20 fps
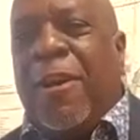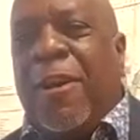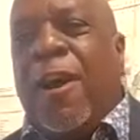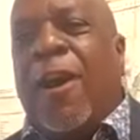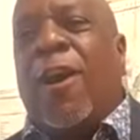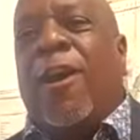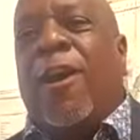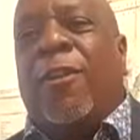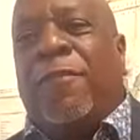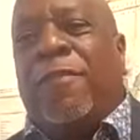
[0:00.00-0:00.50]

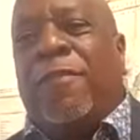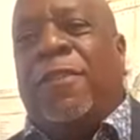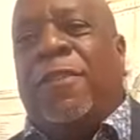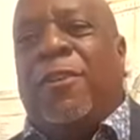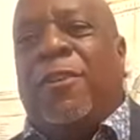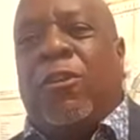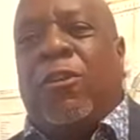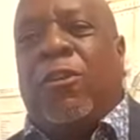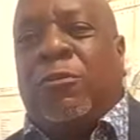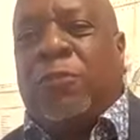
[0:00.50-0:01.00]
all of its
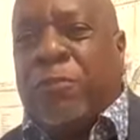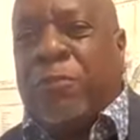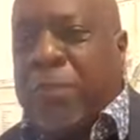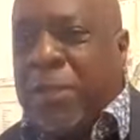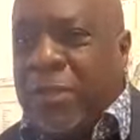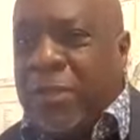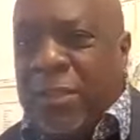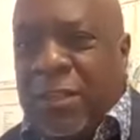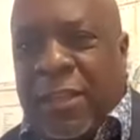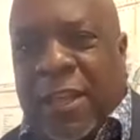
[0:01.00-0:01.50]
own
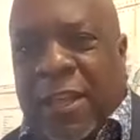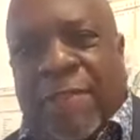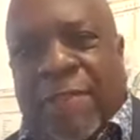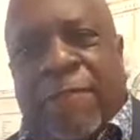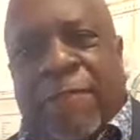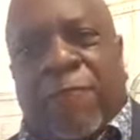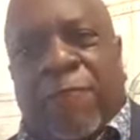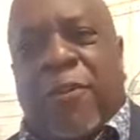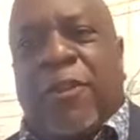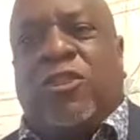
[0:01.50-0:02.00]
because of that
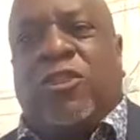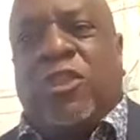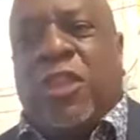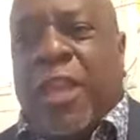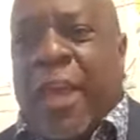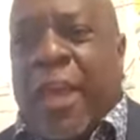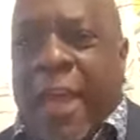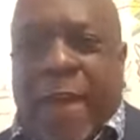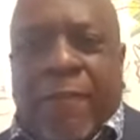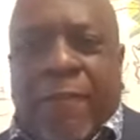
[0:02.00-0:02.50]
French
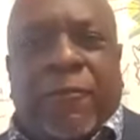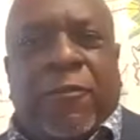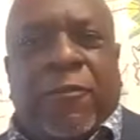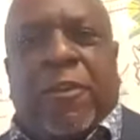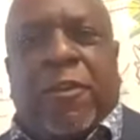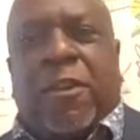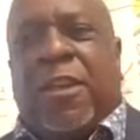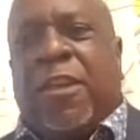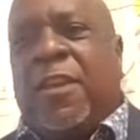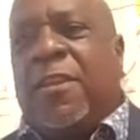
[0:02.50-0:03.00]
and
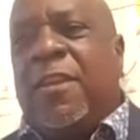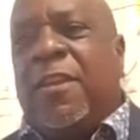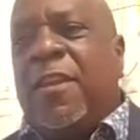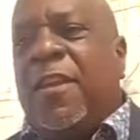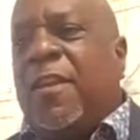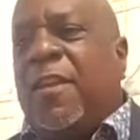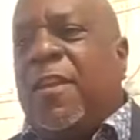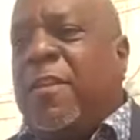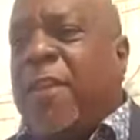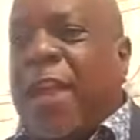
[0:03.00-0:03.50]
African,
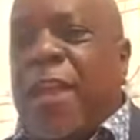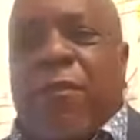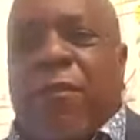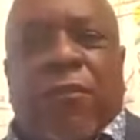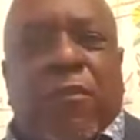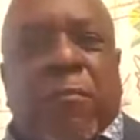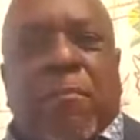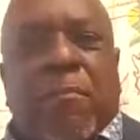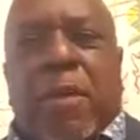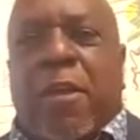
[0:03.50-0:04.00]

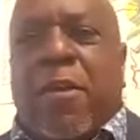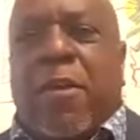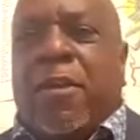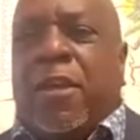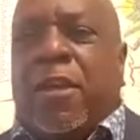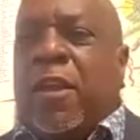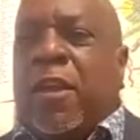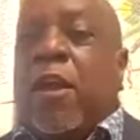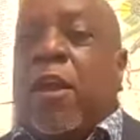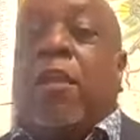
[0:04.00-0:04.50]
Native
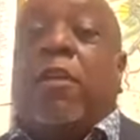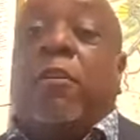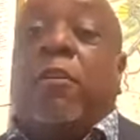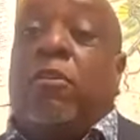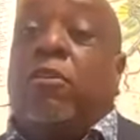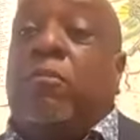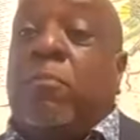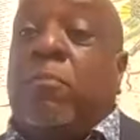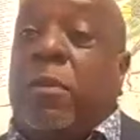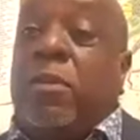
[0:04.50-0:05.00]
American, all of
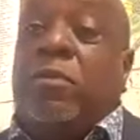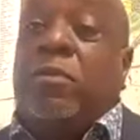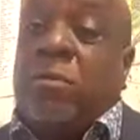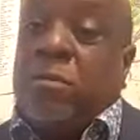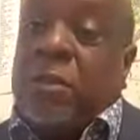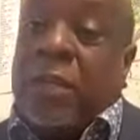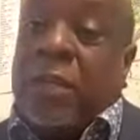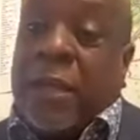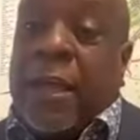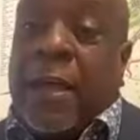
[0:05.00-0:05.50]
those
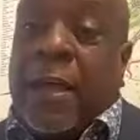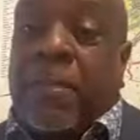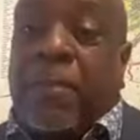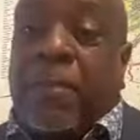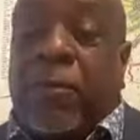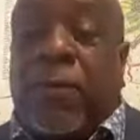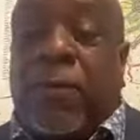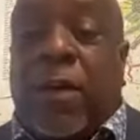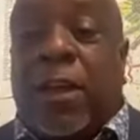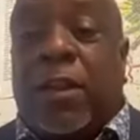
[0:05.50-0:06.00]
mixtures that
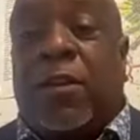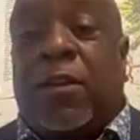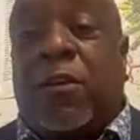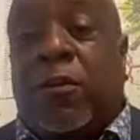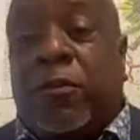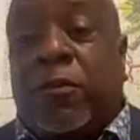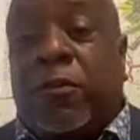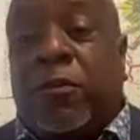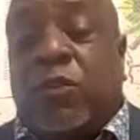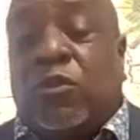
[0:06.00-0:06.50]
happen right here
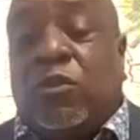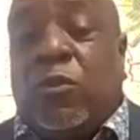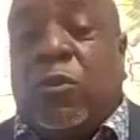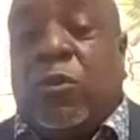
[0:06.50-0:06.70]
on this soil.